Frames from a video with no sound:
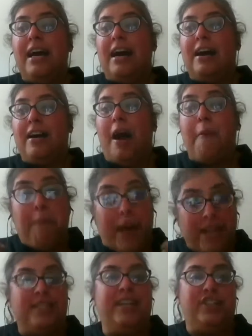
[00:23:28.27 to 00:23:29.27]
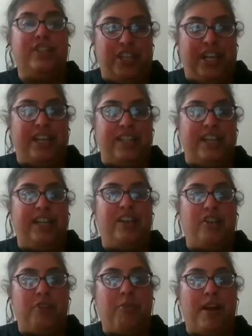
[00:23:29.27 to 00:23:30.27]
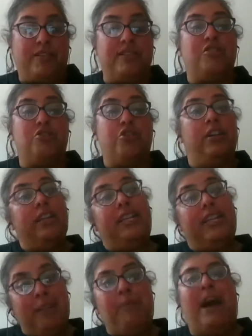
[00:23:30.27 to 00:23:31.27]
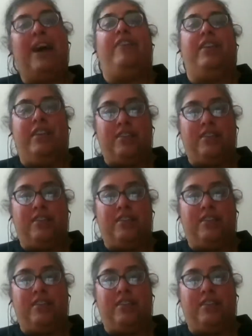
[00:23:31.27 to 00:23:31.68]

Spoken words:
a mindset change, and it requires us to really keep having